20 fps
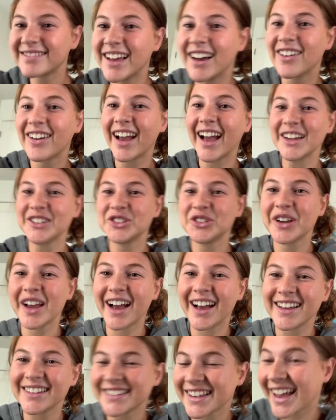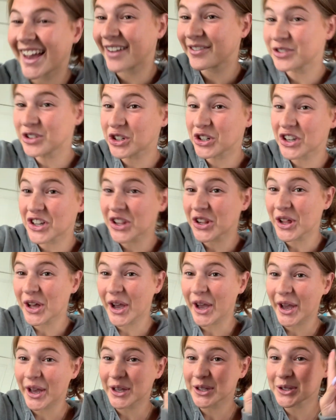I'll catch you guys after
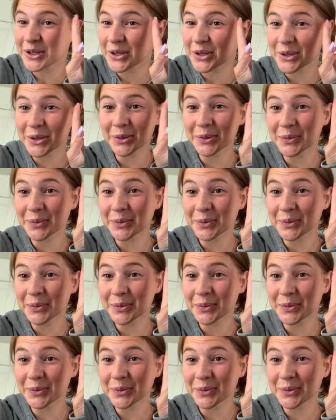class.